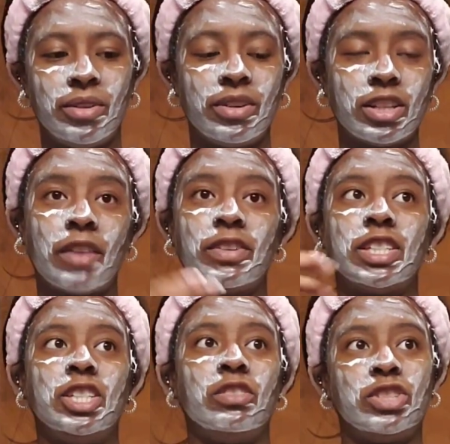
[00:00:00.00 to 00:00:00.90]
Because obviously,
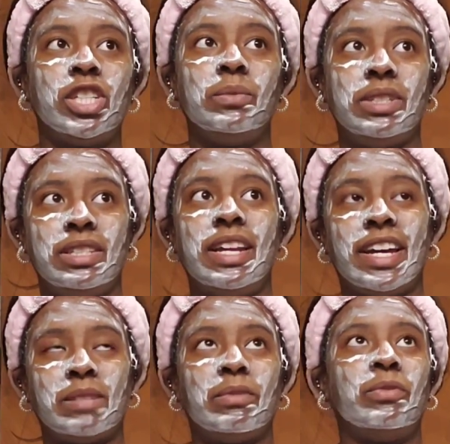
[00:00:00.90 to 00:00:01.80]
you know, she was
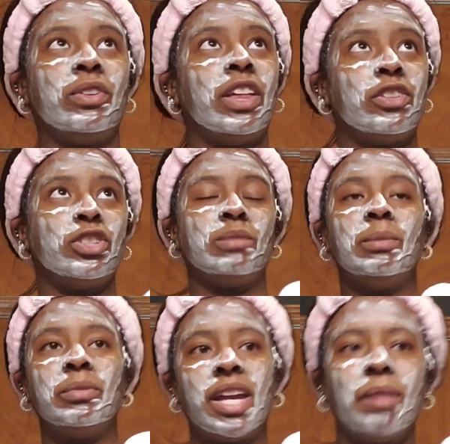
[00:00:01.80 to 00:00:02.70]
next before the other 2
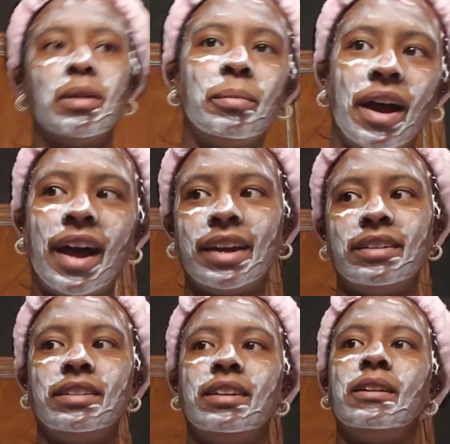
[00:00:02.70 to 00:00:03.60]
people came up
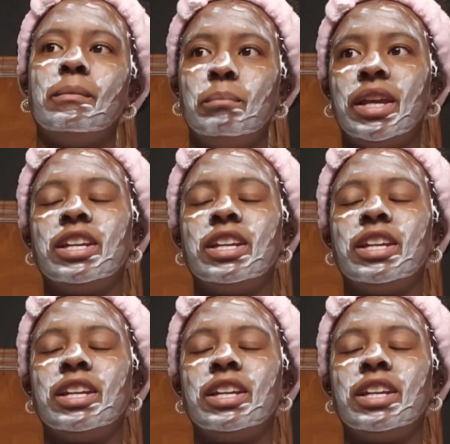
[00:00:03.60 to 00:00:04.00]
behind me.